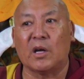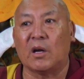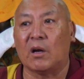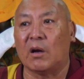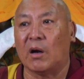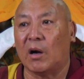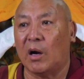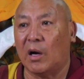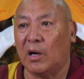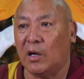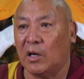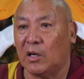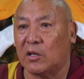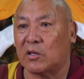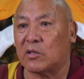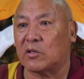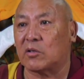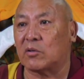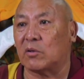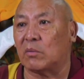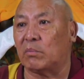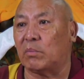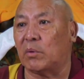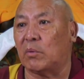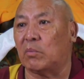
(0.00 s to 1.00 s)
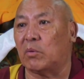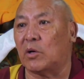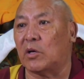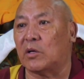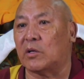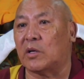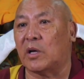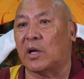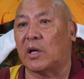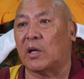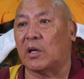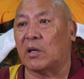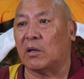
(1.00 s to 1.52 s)
day, hundreds of people are
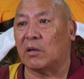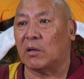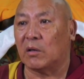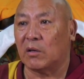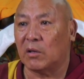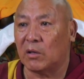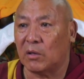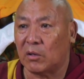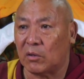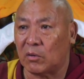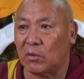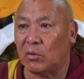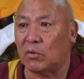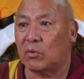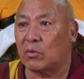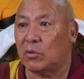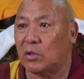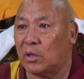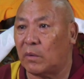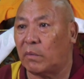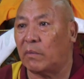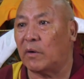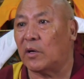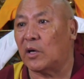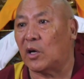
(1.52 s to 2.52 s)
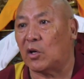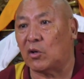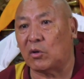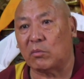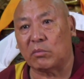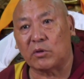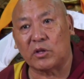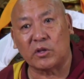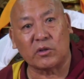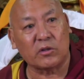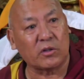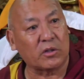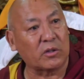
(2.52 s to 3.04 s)
dying due to different kinds
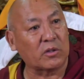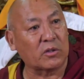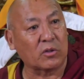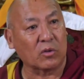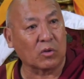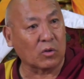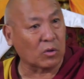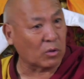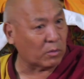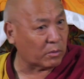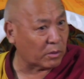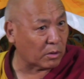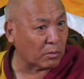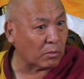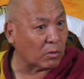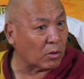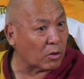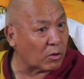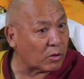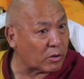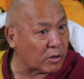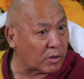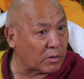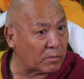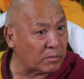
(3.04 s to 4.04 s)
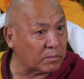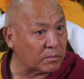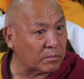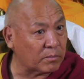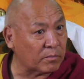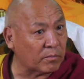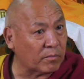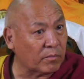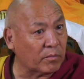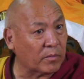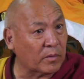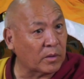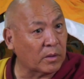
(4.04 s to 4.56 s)
of diseases all over the world.
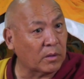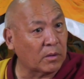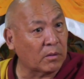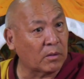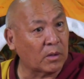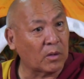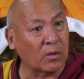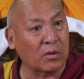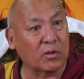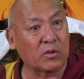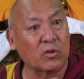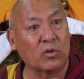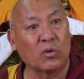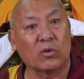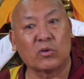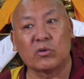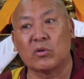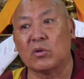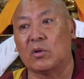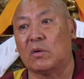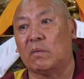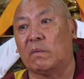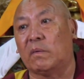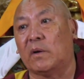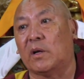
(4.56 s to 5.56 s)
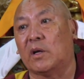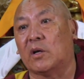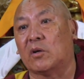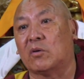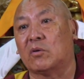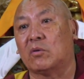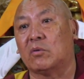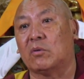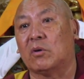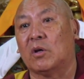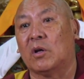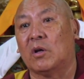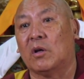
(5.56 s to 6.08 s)
Now, it's not so difficult
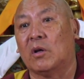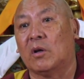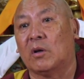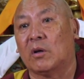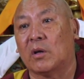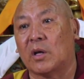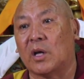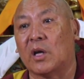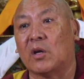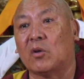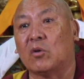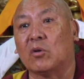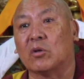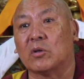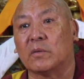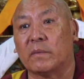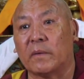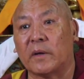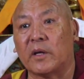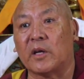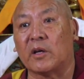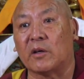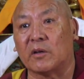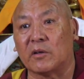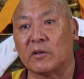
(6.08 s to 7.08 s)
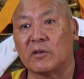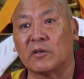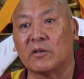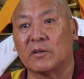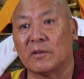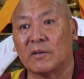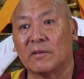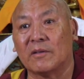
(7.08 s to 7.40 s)
to get those figures.